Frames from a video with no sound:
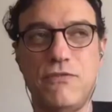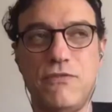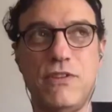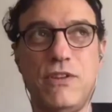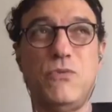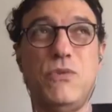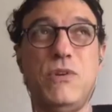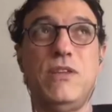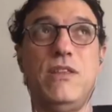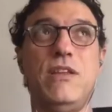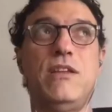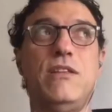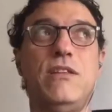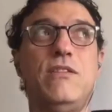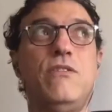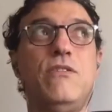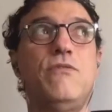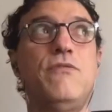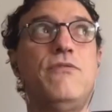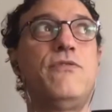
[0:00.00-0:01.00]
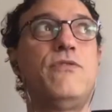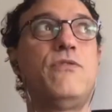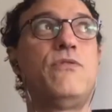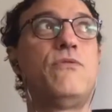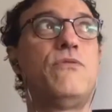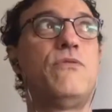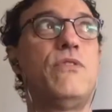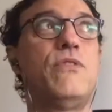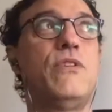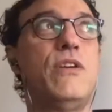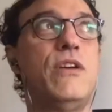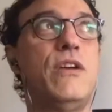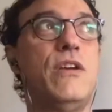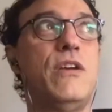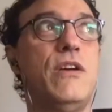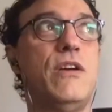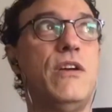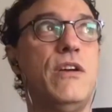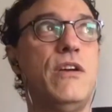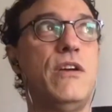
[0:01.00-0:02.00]
in a way that you feel
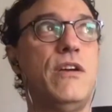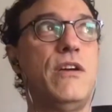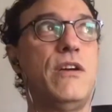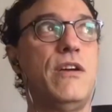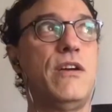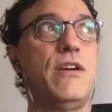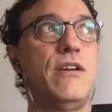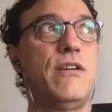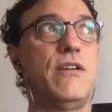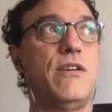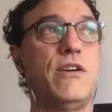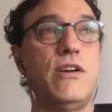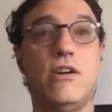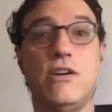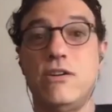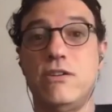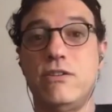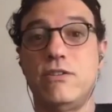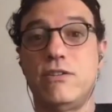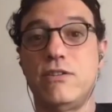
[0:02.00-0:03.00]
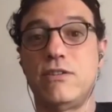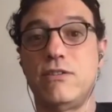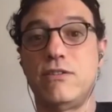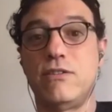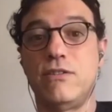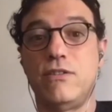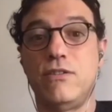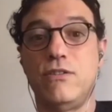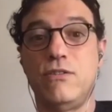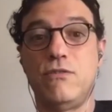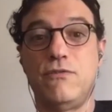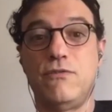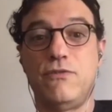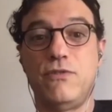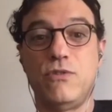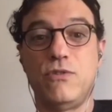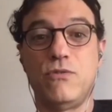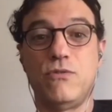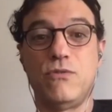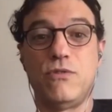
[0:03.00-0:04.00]
heard you
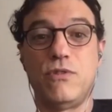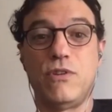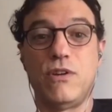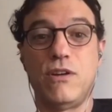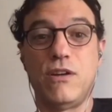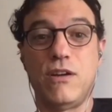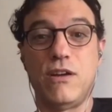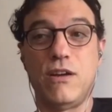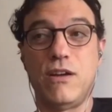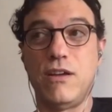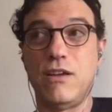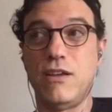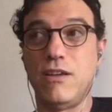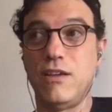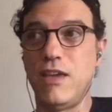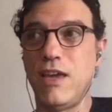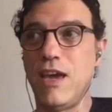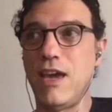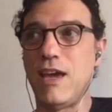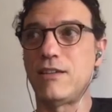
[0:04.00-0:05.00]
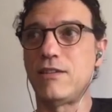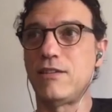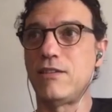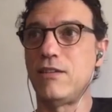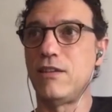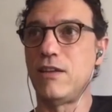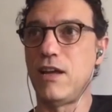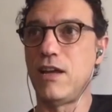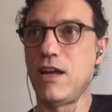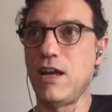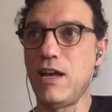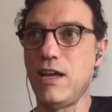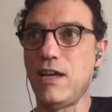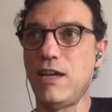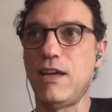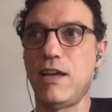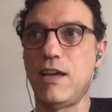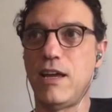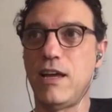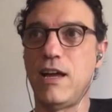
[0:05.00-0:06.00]
feel yes i
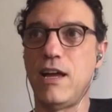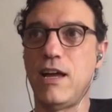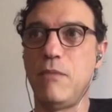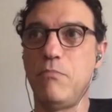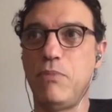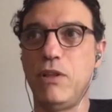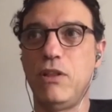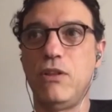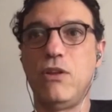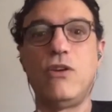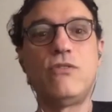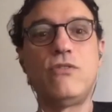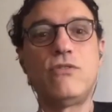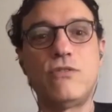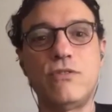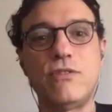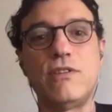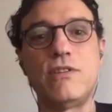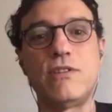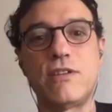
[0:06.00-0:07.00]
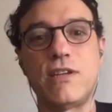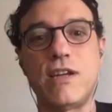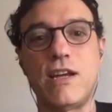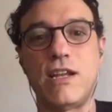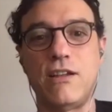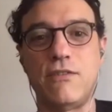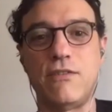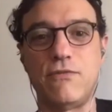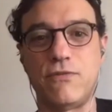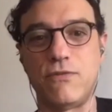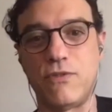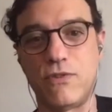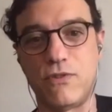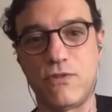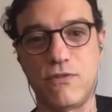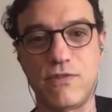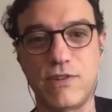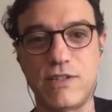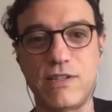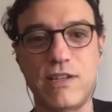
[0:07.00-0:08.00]
i belong to this kind of
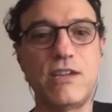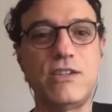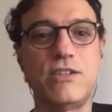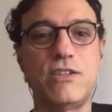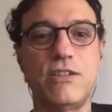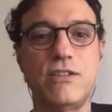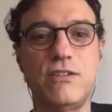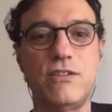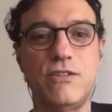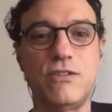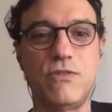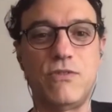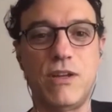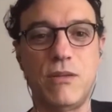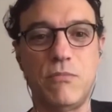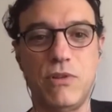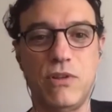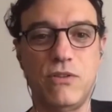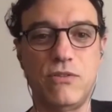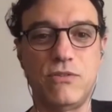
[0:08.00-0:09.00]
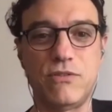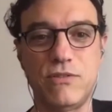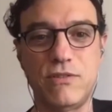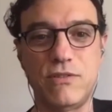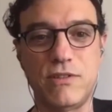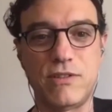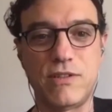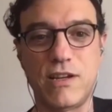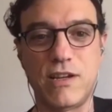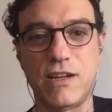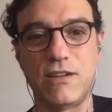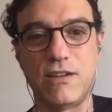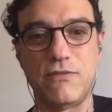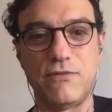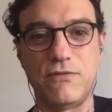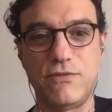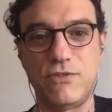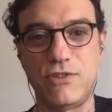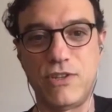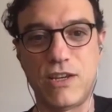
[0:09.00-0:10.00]
conversation you know i belong to this kind
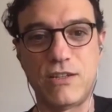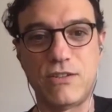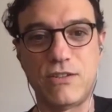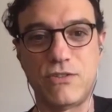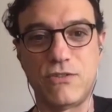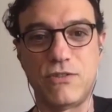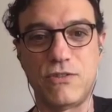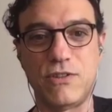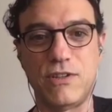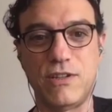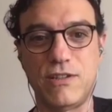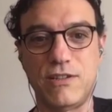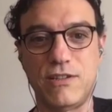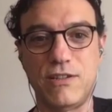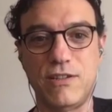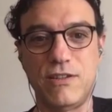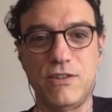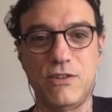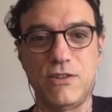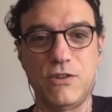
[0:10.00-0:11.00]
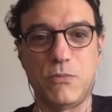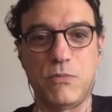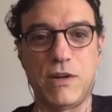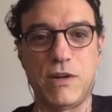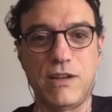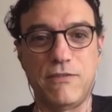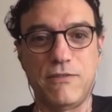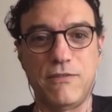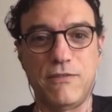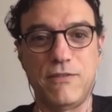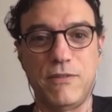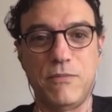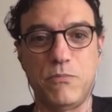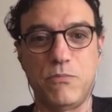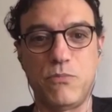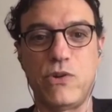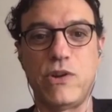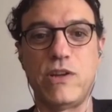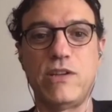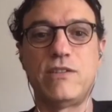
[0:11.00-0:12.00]
of gesture it, it your body
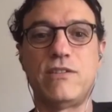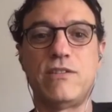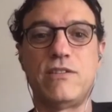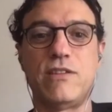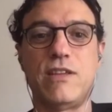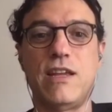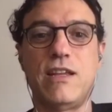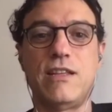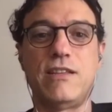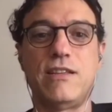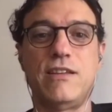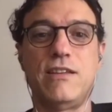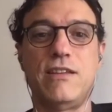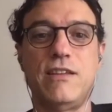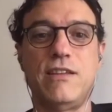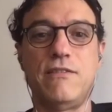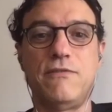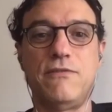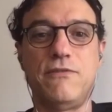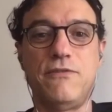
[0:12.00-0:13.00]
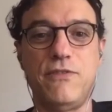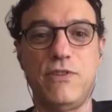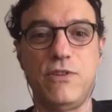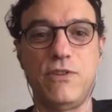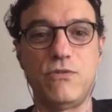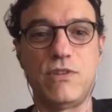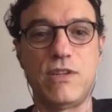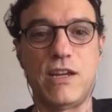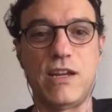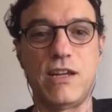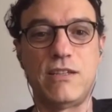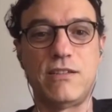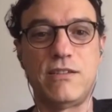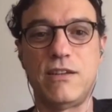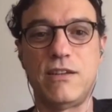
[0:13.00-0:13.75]
embraces that and then feel that